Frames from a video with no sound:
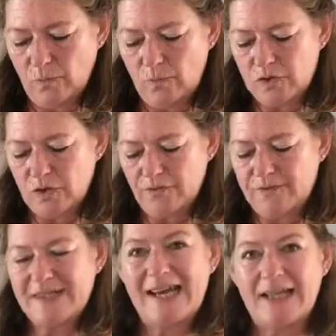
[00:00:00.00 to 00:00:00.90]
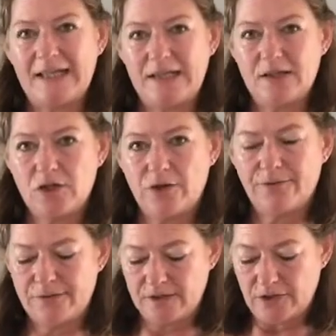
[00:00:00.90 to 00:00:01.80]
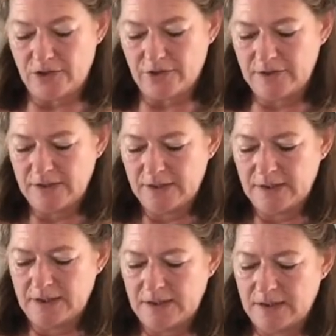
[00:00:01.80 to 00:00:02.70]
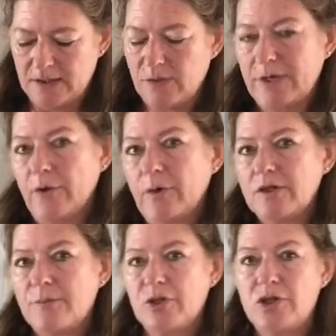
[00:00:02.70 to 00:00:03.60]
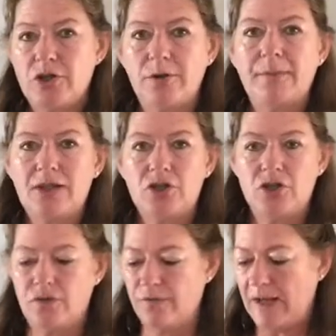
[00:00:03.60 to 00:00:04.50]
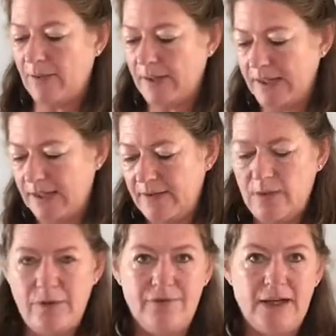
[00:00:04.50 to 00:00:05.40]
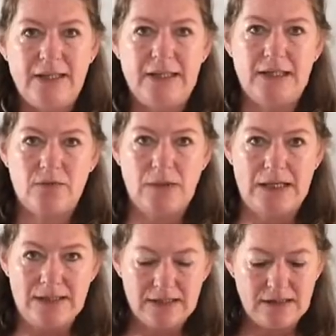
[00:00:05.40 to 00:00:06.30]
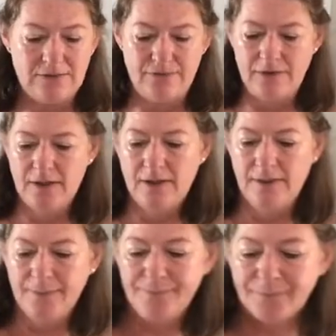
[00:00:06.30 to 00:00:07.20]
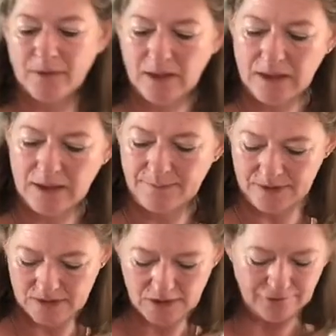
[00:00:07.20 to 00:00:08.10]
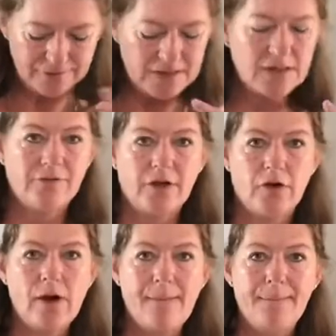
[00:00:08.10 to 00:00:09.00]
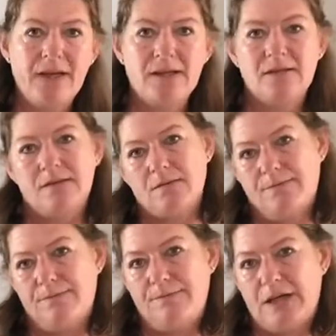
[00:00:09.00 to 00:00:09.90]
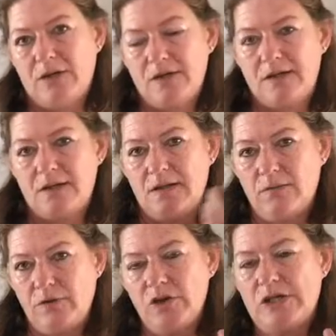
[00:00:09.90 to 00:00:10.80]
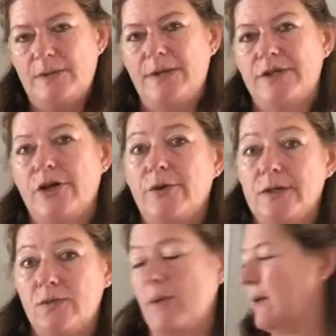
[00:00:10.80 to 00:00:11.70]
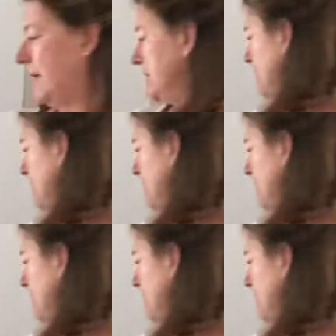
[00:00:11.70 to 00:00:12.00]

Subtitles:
sort of tacky soft dough. So we don't want to put too much flour in and then we find that it's really stiff. The softness of the crumb is because usually when the dough is